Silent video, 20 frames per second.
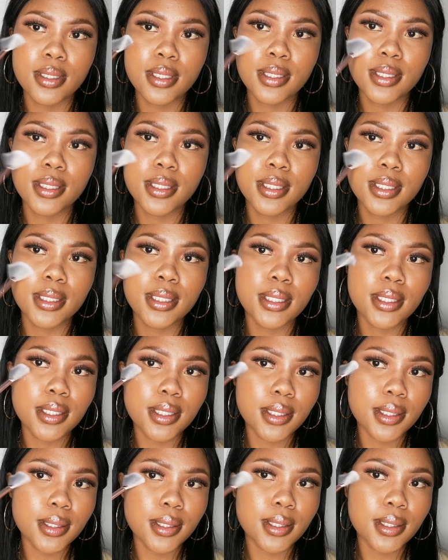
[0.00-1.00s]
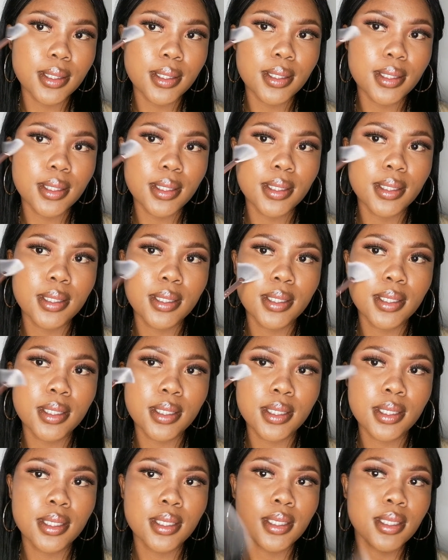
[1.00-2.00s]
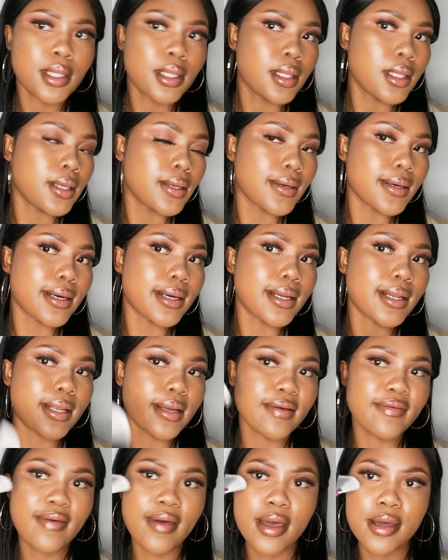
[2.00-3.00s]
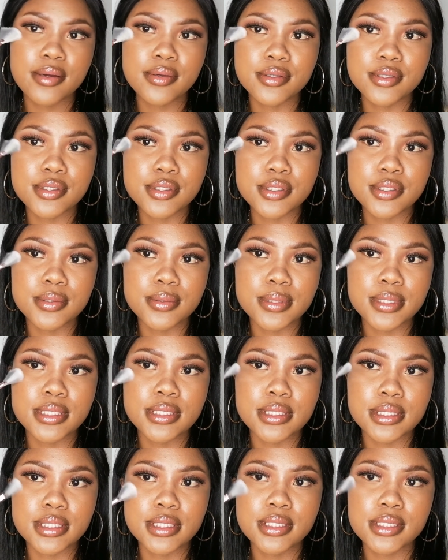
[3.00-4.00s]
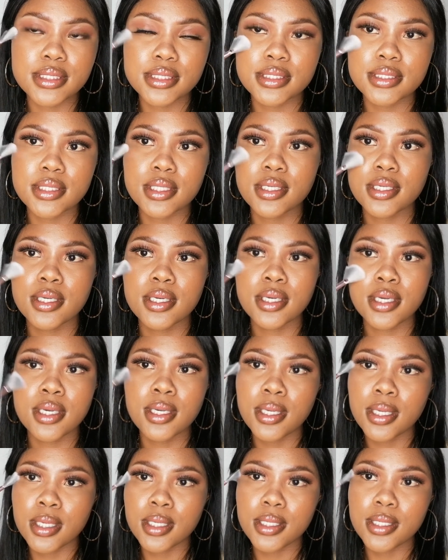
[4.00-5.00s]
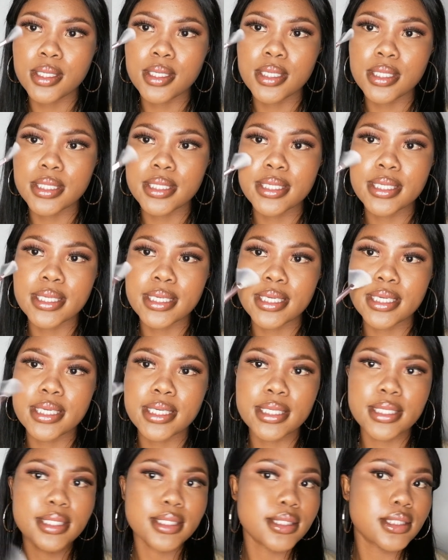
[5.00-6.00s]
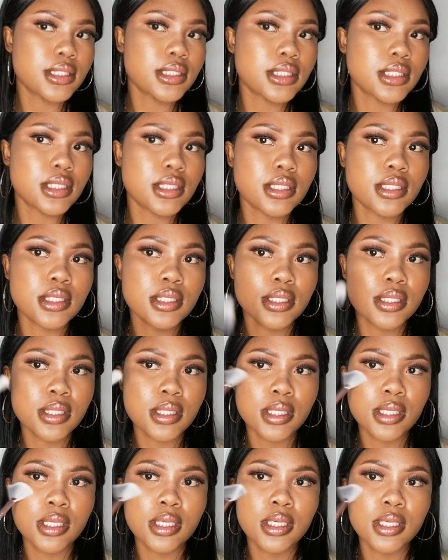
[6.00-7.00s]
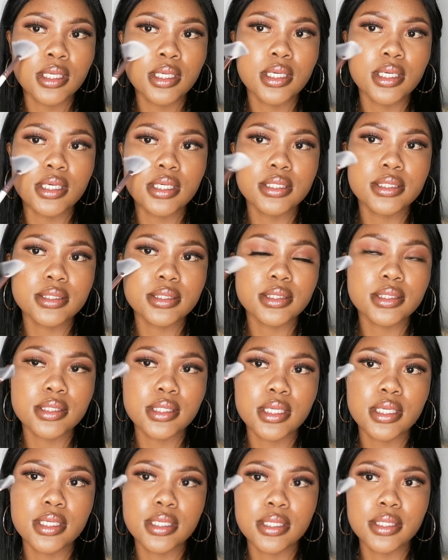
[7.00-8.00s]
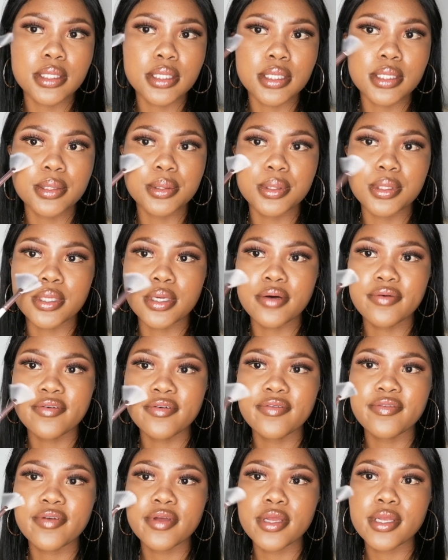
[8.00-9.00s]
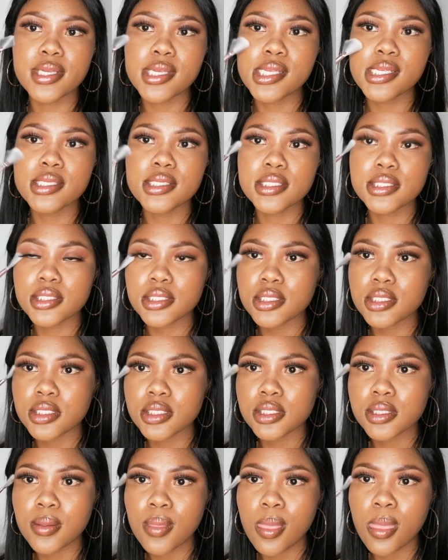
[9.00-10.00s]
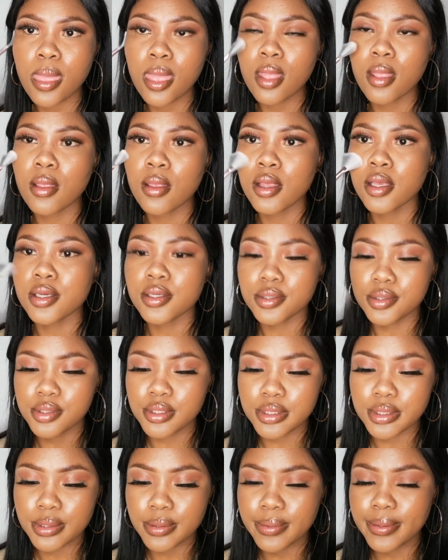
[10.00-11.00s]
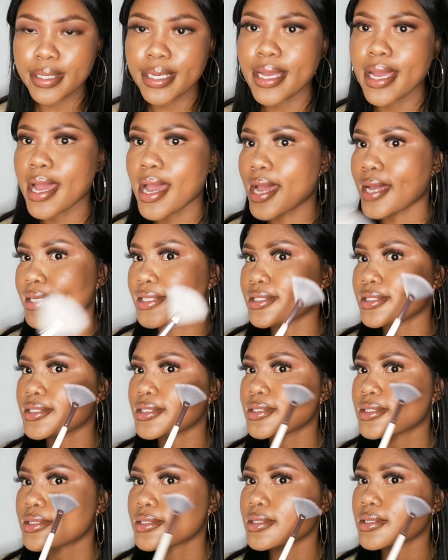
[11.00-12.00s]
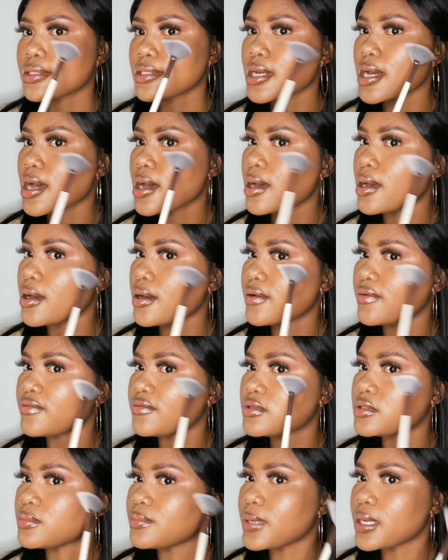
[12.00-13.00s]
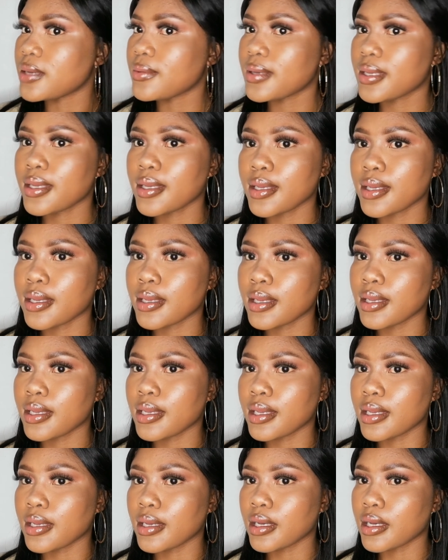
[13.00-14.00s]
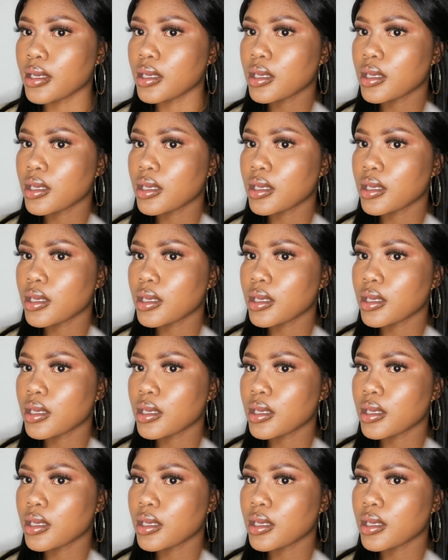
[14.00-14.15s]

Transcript: highlighter. I love how dewy this look is. I just can't get enough of it. Dewy and soft, baby.